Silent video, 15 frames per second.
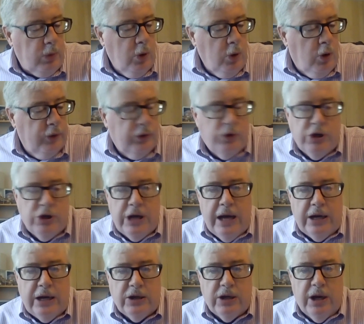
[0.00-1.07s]
also
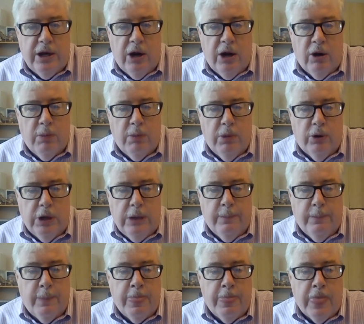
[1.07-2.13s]
genetics and heritability
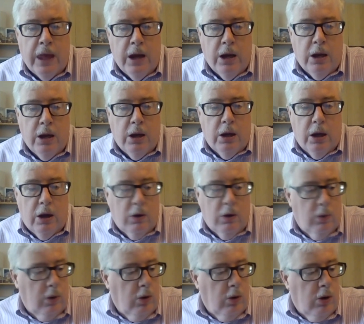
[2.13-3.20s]

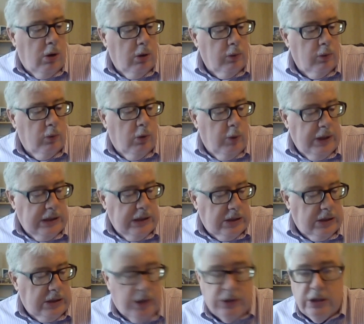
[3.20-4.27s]
were all what we
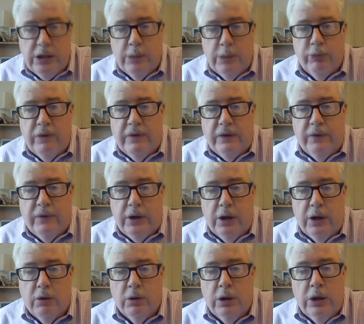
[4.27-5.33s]
discussed in the previous video.